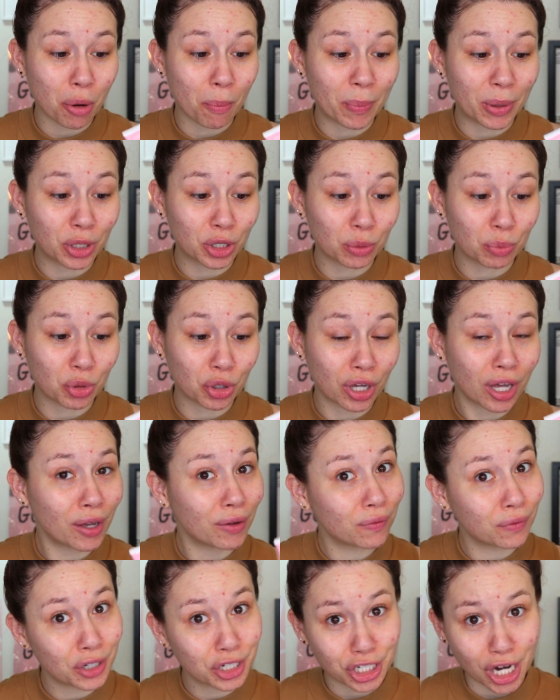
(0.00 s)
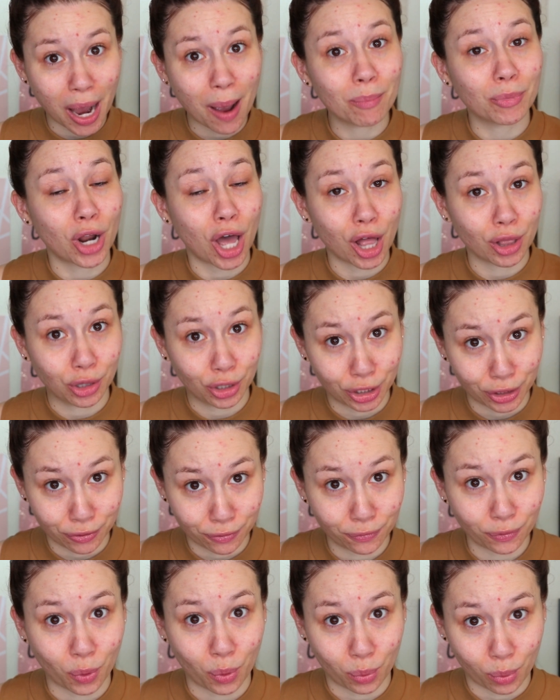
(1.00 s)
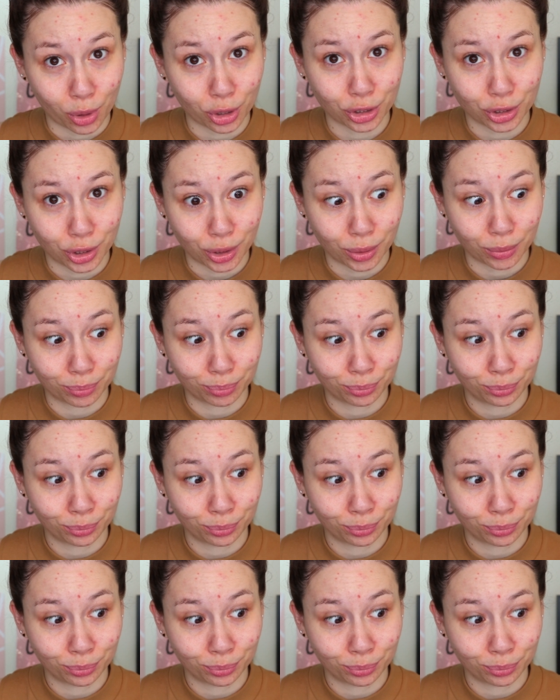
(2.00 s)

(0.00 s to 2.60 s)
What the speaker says: buildable coverage, I'm not looking forward to.